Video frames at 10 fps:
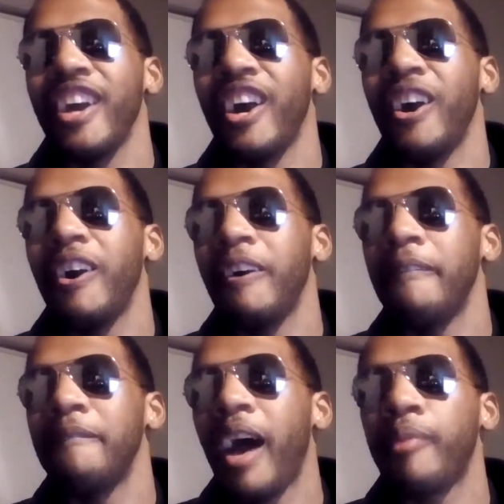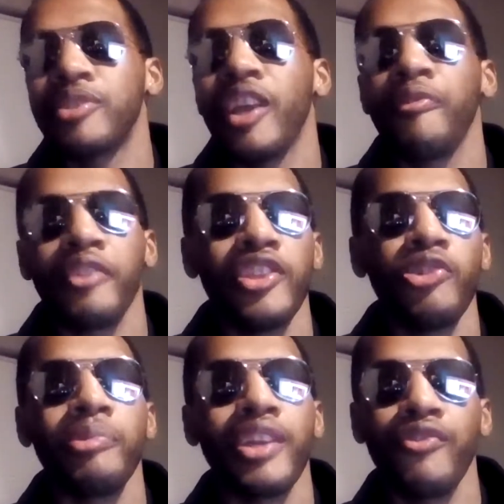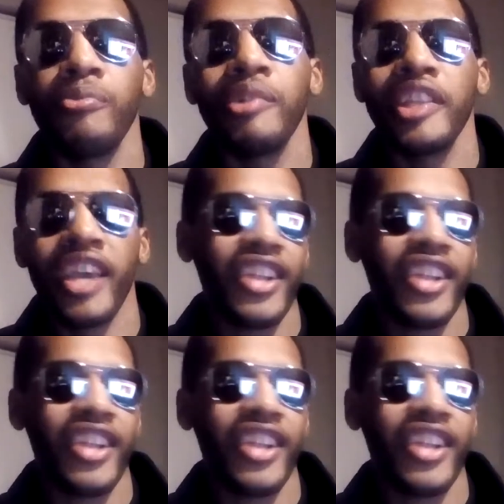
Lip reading: I was definitely a little bit of a bully.